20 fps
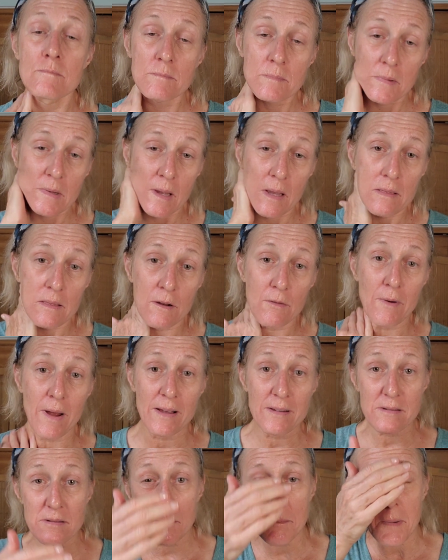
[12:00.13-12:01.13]
and get the
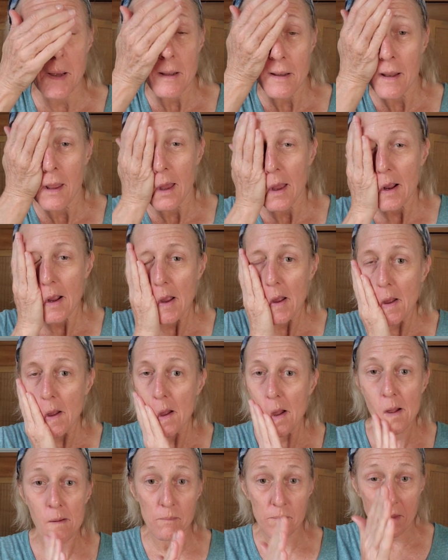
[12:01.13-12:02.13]
rest on my neck.
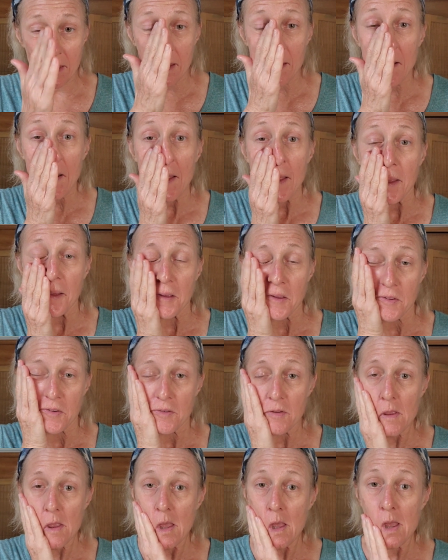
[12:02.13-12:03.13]
It
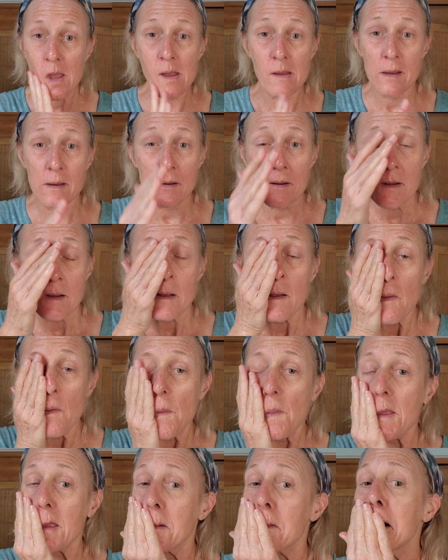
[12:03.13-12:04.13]
is
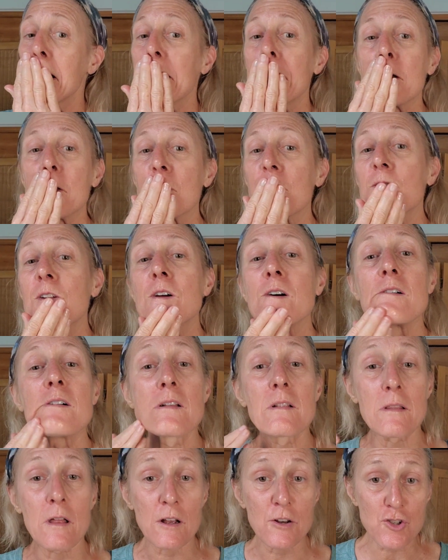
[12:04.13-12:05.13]
the most
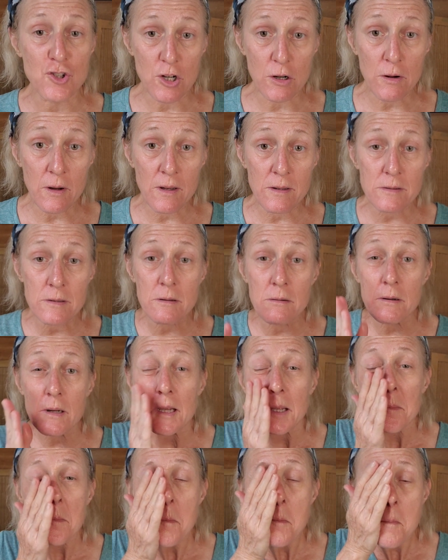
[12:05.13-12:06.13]
luxurious
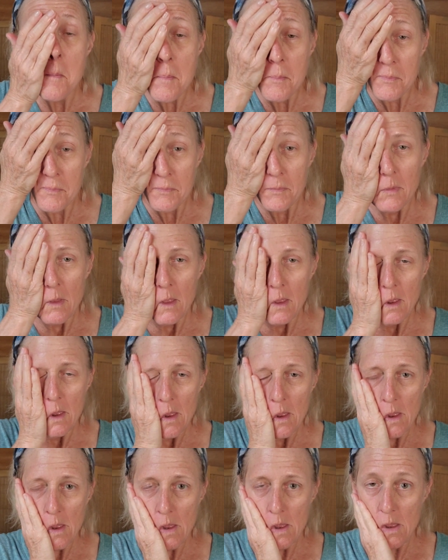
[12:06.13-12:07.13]
cream
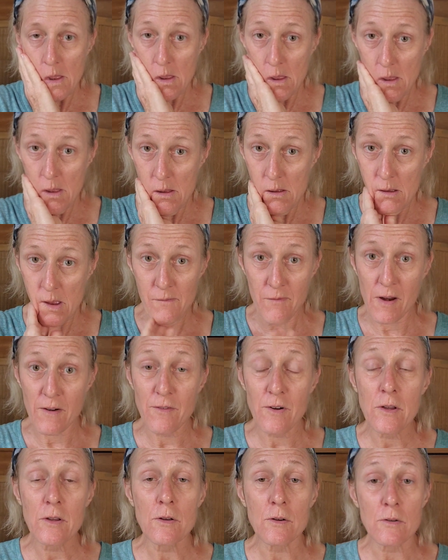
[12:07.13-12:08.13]
I've ever
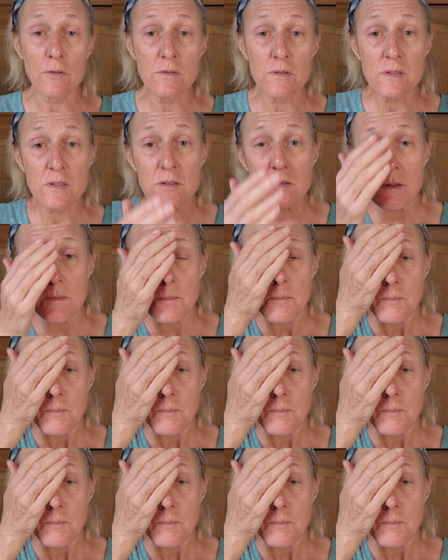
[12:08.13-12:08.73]
used.